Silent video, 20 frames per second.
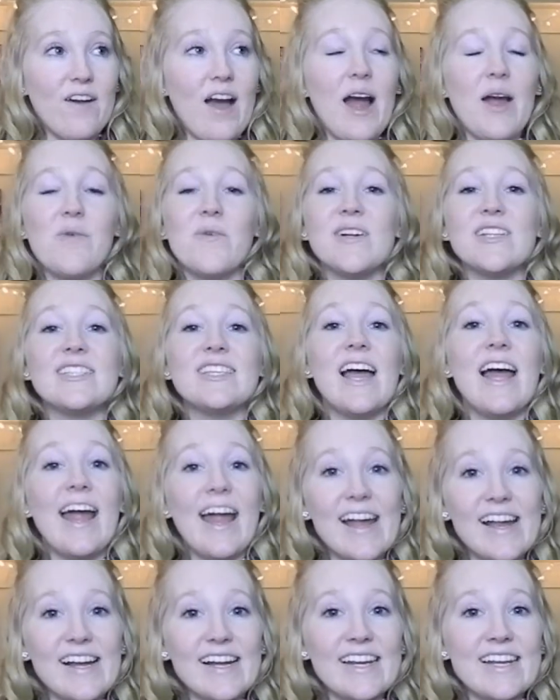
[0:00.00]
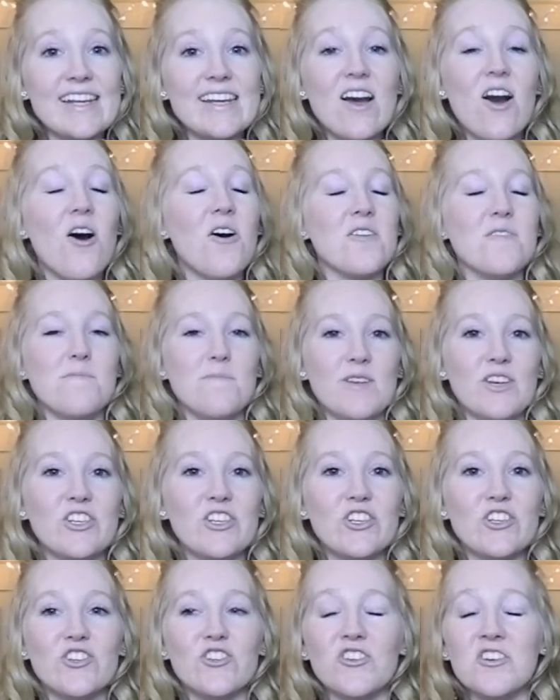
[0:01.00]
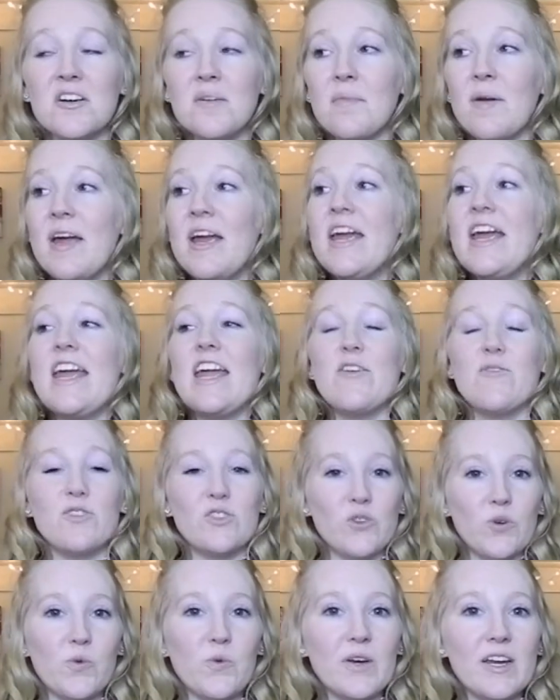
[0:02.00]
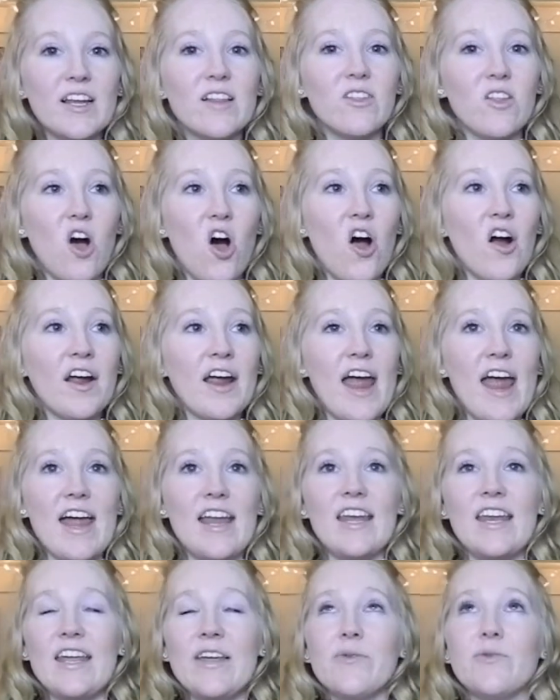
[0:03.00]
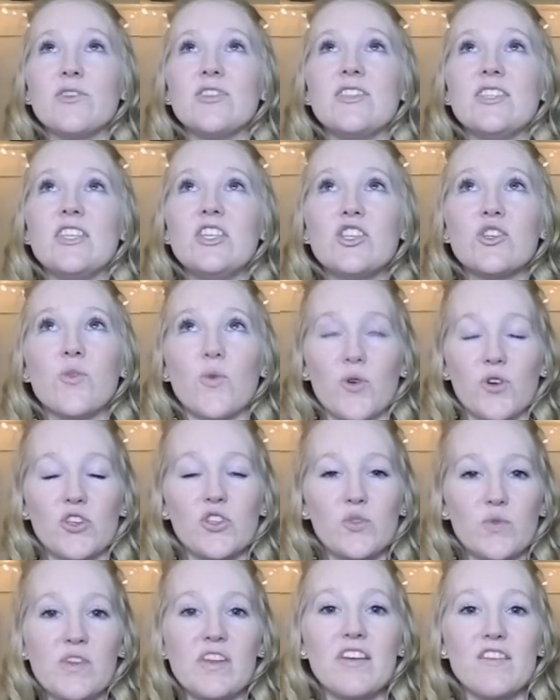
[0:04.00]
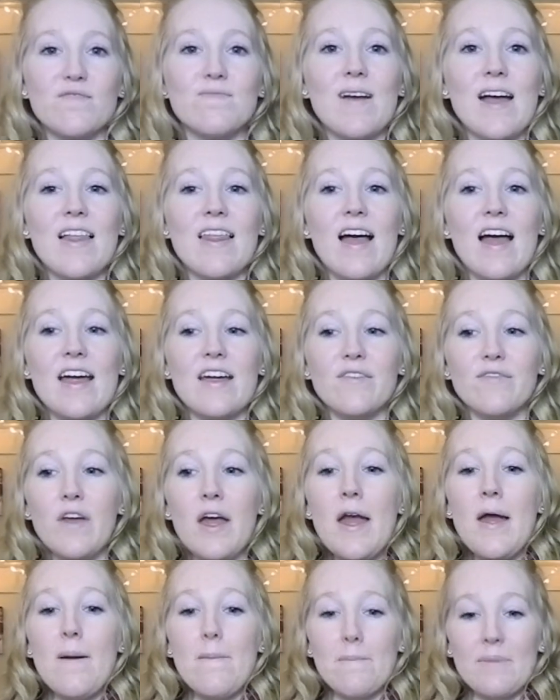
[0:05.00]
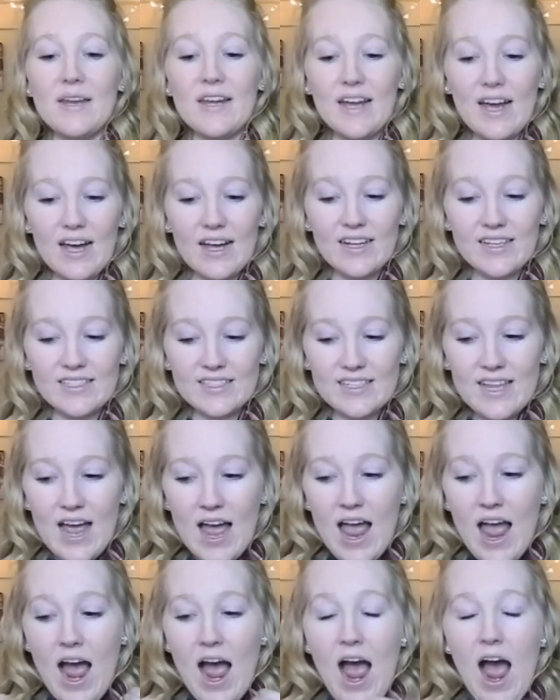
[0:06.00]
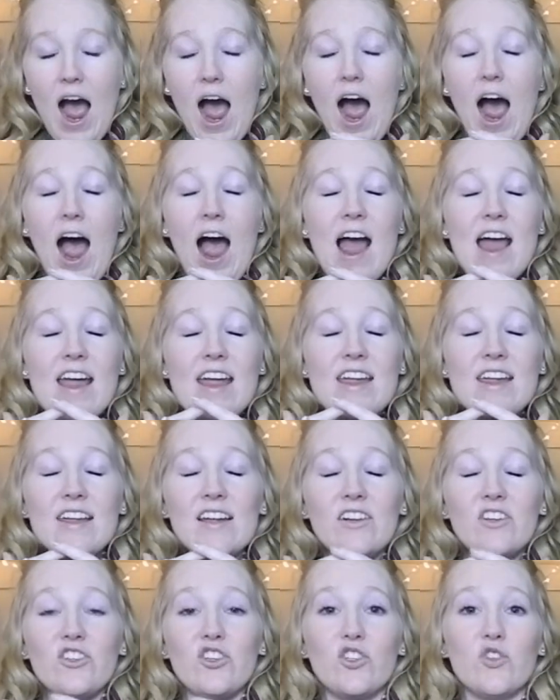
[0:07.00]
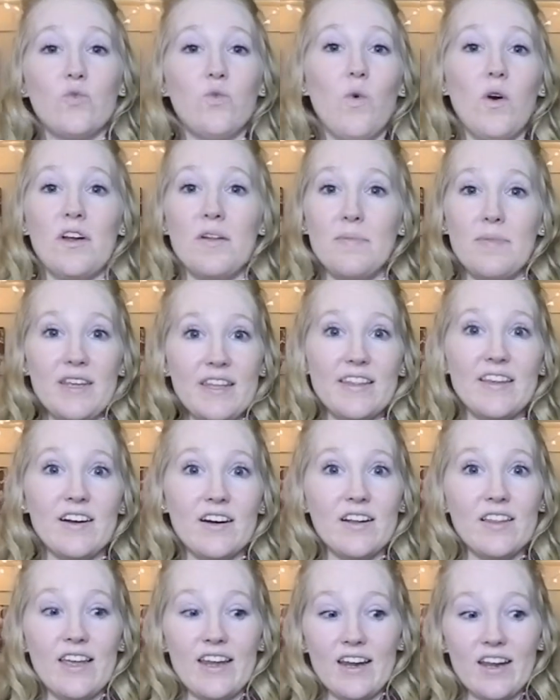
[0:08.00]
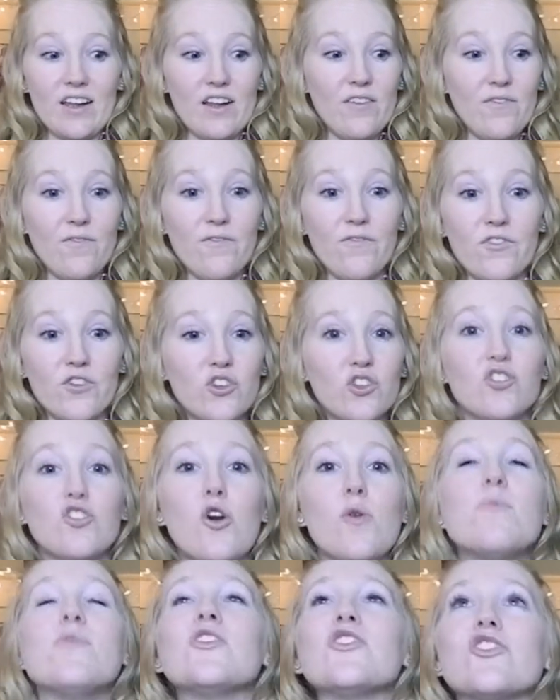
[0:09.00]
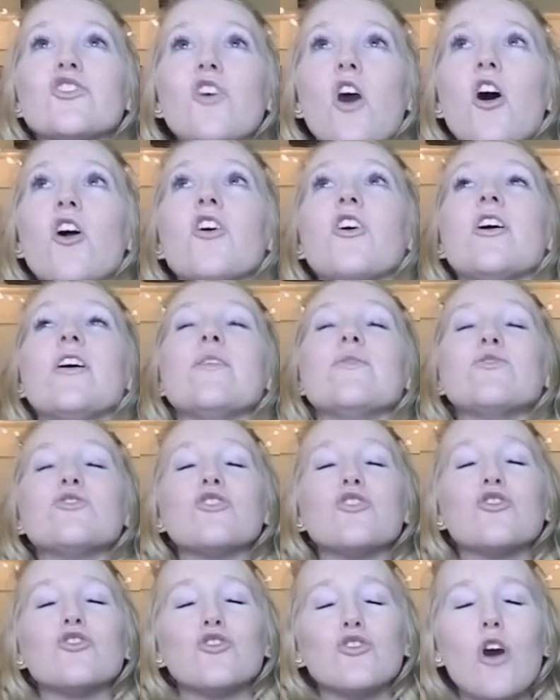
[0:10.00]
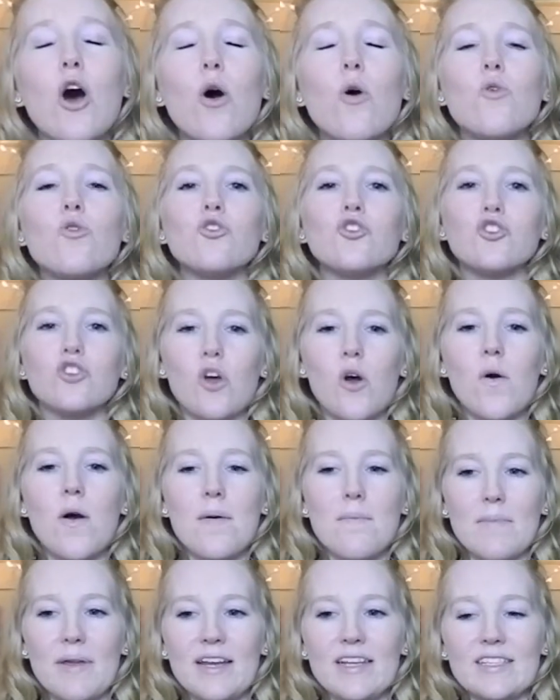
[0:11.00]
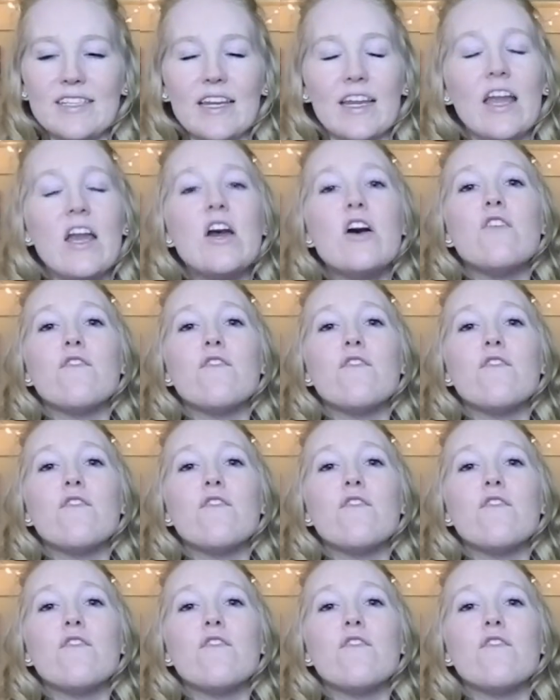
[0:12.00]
I went to Haiti on a mission trip. It was a week long, and it was the shortest week of my life because I just want to be there like for so much longer. It was so amazing.